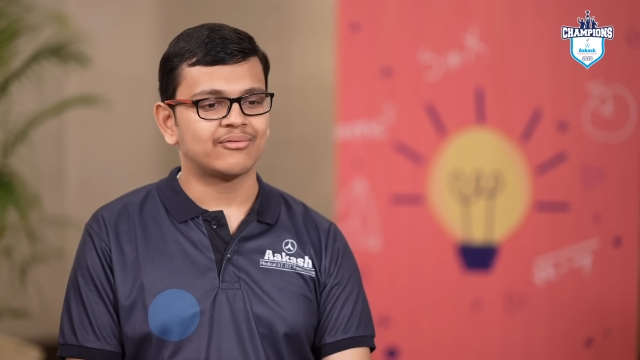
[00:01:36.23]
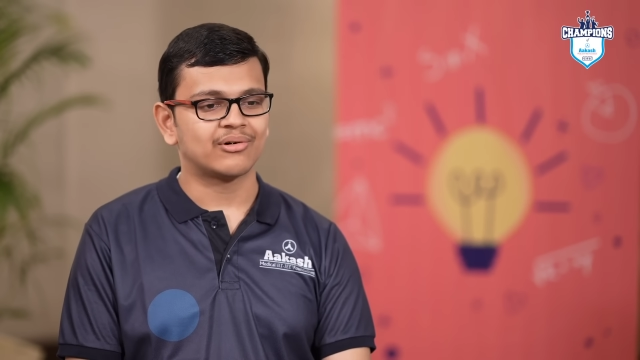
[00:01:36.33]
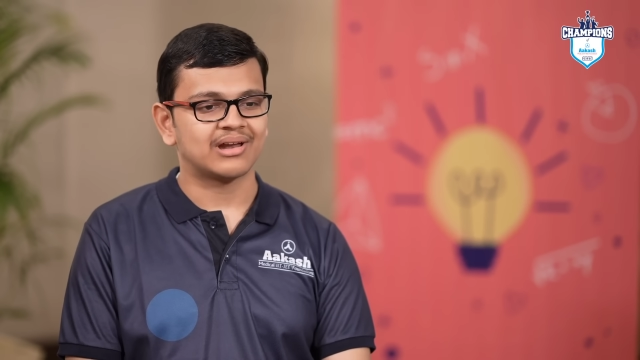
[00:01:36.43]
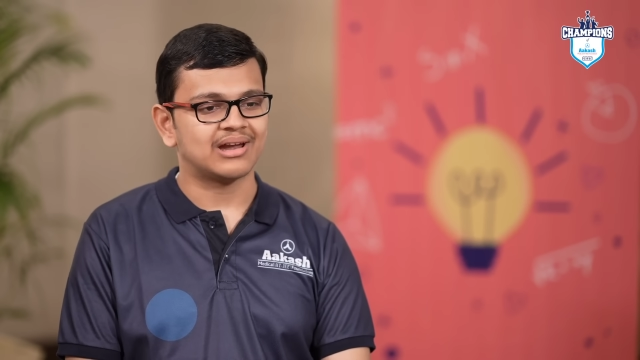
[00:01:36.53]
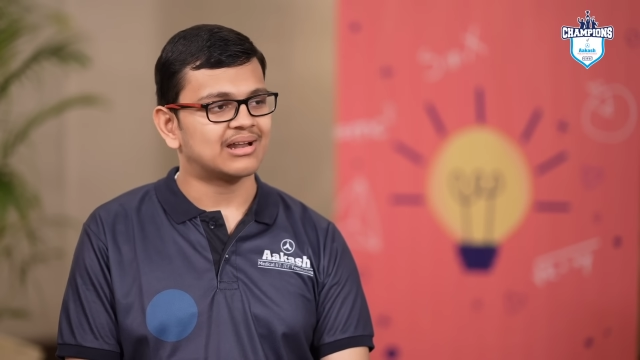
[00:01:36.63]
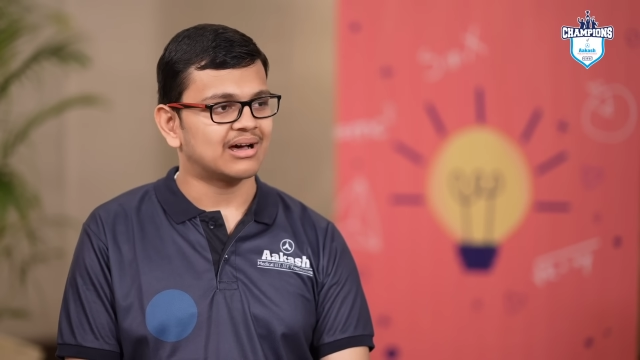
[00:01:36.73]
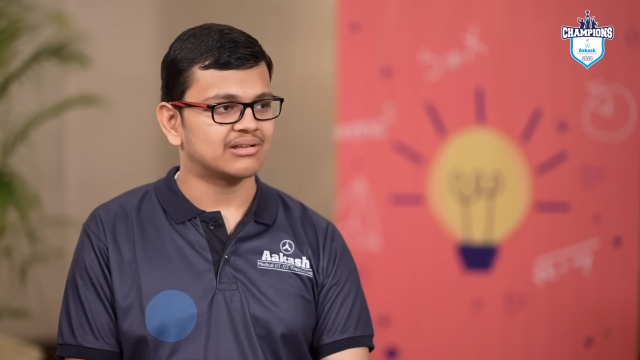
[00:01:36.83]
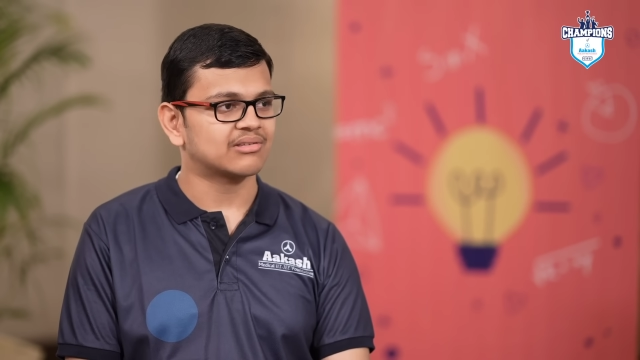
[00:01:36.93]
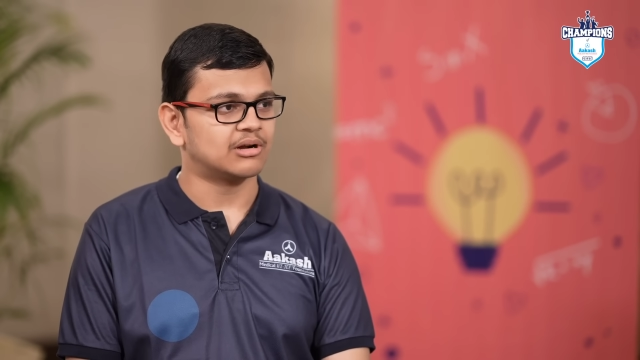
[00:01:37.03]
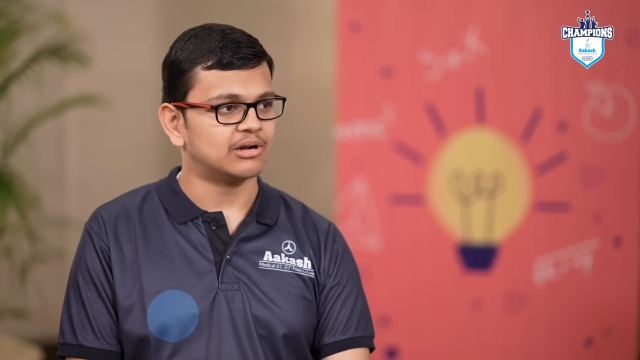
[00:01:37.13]
for 8
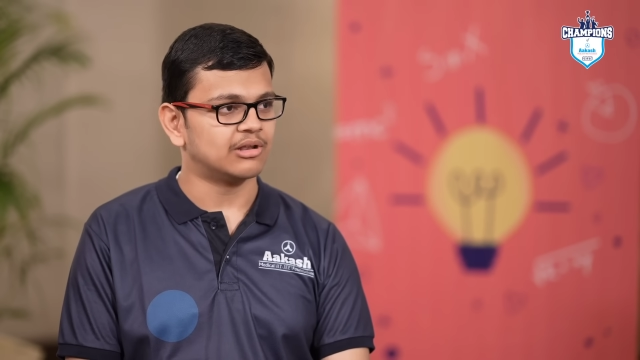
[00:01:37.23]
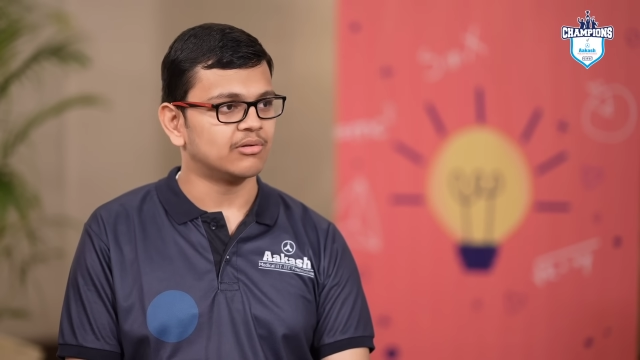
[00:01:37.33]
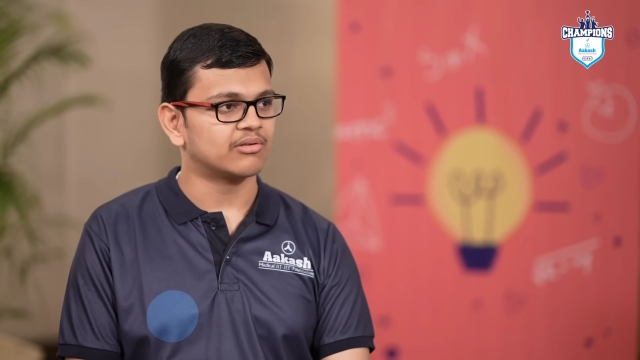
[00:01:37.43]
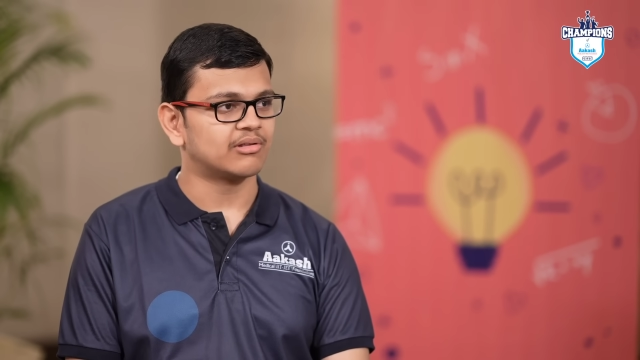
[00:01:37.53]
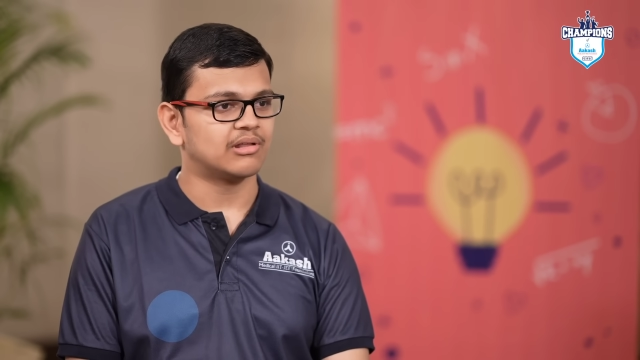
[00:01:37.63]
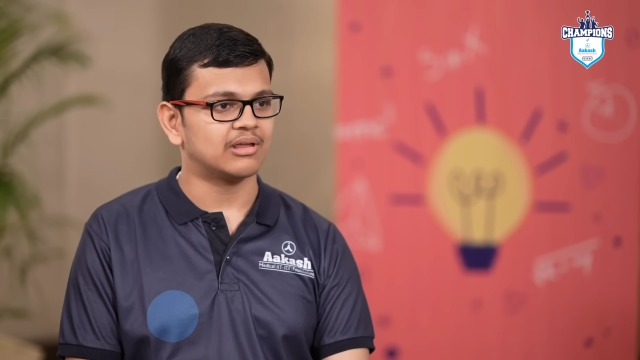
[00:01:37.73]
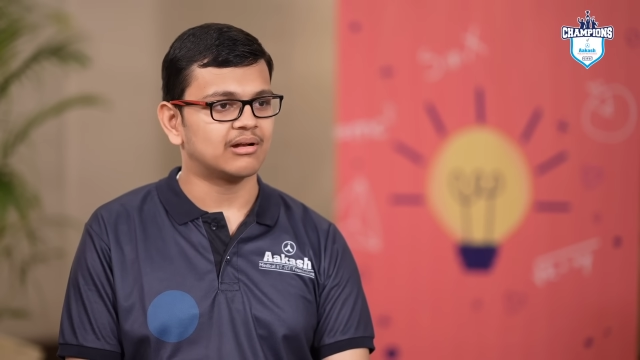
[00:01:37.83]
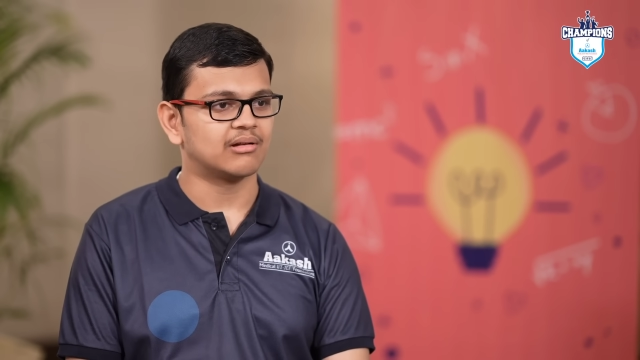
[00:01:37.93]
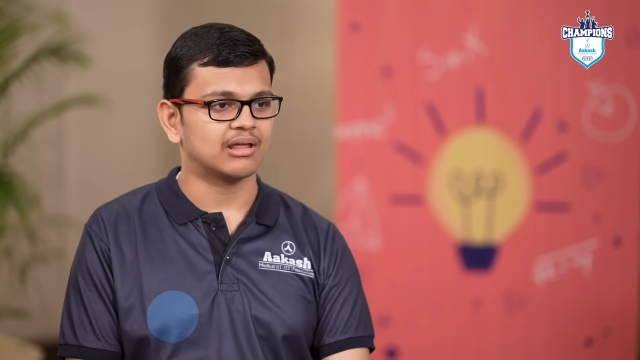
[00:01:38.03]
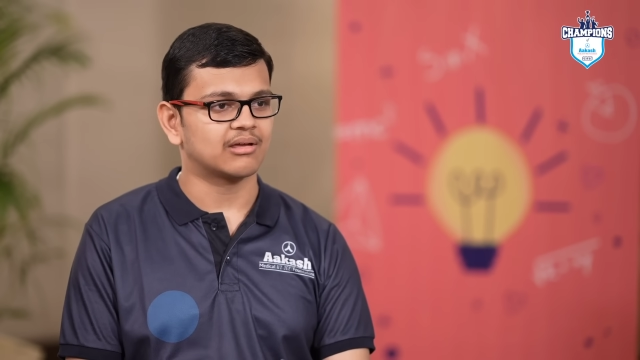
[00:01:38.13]
hours continuously
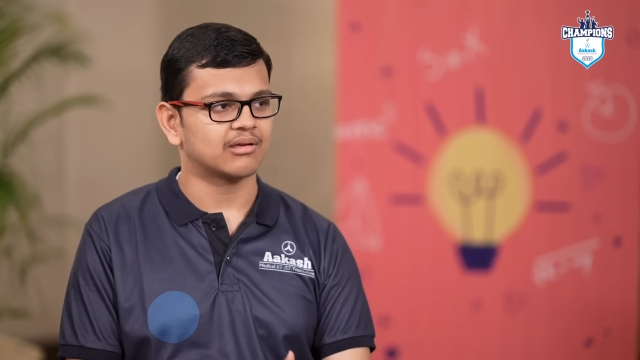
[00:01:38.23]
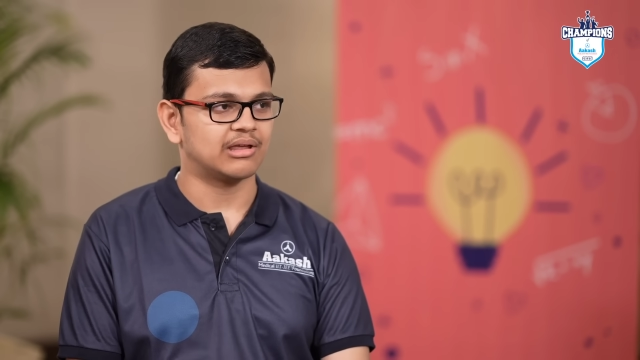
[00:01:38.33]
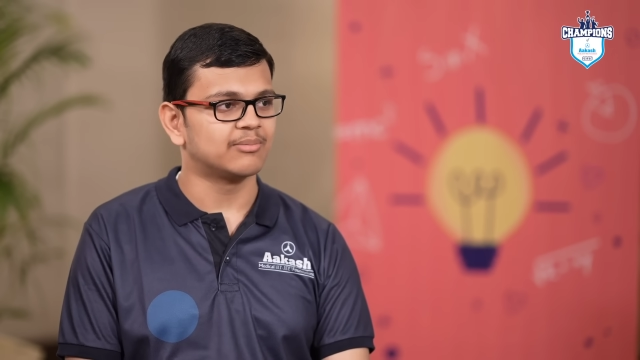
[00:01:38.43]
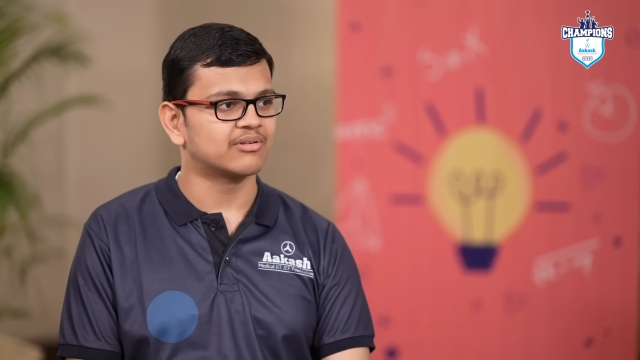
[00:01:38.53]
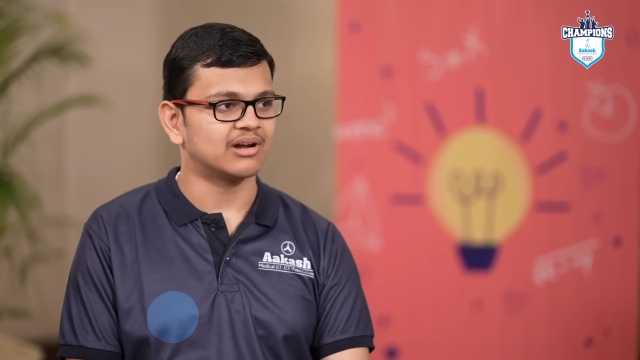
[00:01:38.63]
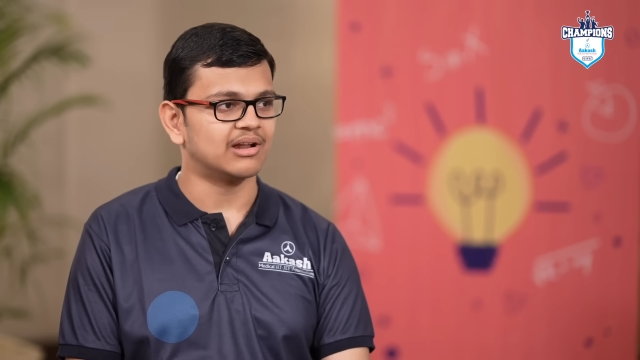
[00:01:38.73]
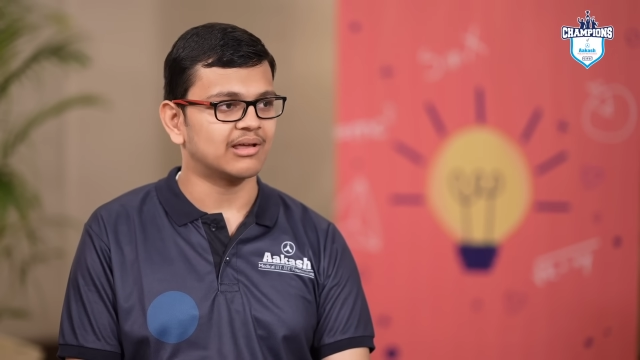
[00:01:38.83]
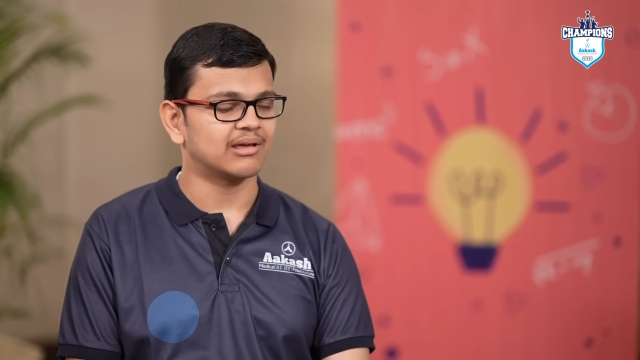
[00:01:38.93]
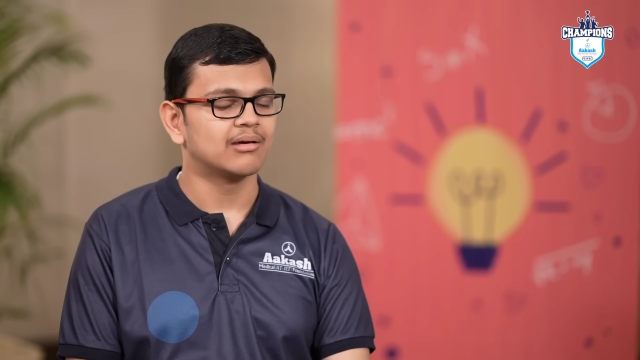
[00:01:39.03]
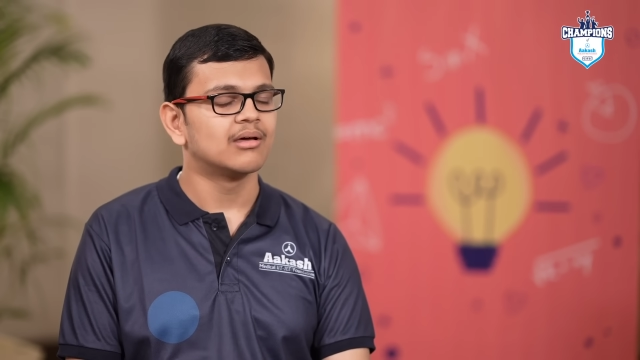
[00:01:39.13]
and like keep studying.